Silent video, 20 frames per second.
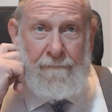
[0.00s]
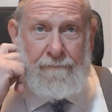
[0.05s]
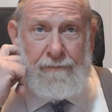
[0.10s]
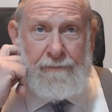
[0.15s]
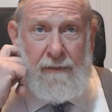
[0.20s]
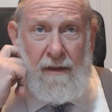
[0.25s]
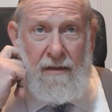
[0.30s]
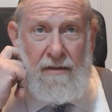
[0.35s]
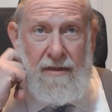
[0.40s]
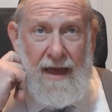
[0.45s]

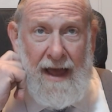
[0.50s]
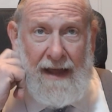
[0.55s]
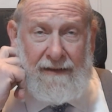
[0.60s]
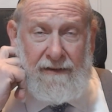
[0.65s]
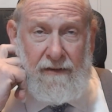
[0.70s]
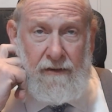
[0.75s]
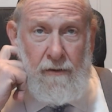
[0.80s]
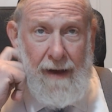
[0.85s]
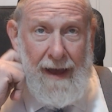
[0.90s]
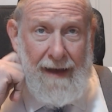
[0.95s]
that
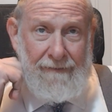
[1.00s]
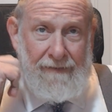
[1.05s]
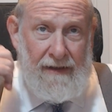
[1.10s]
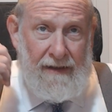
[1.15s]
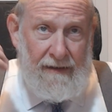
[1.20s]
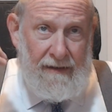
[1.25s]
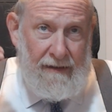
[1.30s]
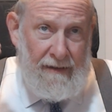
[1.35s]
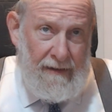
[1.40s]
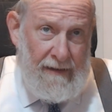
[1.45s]
you
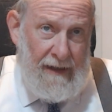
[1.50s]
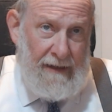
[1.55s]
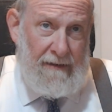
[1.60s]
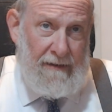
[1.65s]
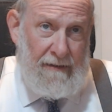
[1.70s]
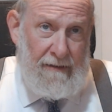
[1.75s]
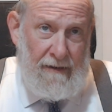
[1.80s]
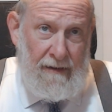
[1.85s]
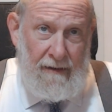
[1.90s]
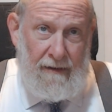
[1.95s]
haven't lit
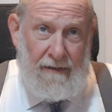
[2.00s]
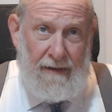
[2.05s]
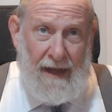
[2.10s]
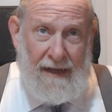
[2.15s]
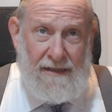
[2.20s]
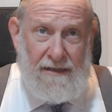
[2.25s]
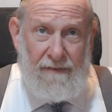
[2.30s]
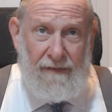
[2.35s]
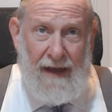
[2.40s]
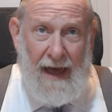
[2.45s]
the
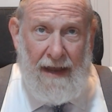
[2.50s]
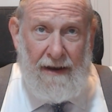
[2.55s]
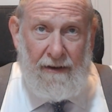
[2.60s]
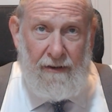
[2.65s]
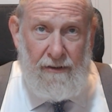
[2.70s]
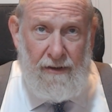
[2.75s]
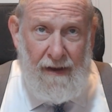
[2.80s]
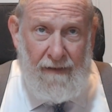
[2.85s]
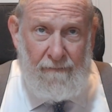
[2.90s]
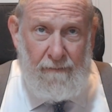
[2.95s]
lights of Chanukkah
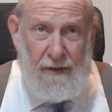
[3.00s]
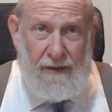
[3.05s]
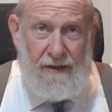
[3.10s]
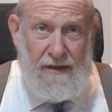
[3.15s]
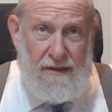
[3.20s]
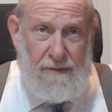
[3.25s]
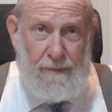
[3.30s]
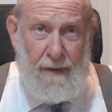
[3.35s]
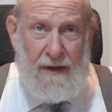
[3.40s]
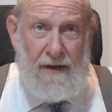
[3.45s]
and you haven't
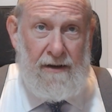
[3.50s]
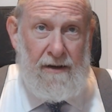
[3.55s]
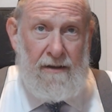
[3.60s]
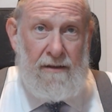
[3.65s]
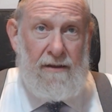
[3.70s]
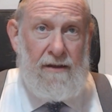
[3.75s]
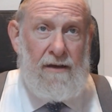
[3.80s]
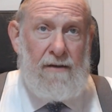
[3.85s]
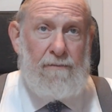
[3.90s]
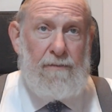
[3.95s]
participated
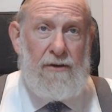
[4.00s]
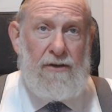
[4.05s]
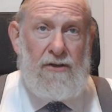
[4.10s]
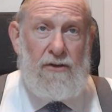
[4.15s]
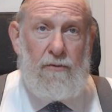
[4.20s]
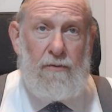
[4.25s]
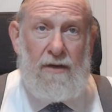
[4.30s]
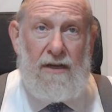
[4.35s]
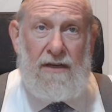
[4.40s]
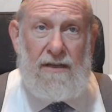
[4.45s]
in the
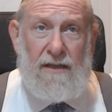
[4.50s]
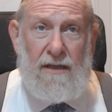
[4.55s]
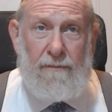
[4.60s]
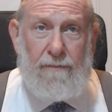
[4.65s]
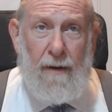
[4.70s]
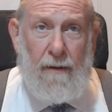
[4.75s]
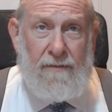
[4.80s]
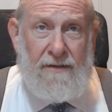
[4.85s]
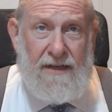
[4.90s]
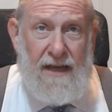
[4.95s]
persuminisa, the
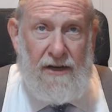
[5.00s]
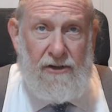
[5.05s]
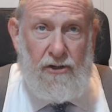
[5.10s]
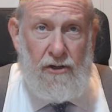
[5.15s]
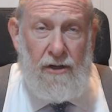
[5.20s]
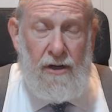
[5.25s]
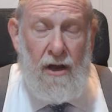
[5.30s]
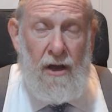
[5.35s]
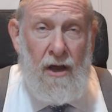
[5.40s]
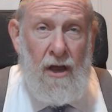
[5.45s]

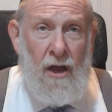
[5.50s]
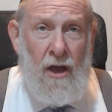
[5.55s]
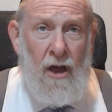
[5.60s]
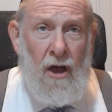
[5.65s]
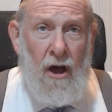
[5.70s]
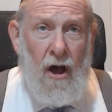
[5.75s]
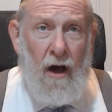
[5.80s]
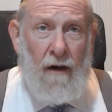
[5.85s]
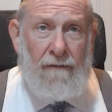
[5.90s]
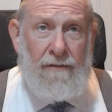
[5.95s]
publication
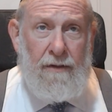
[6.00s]
of the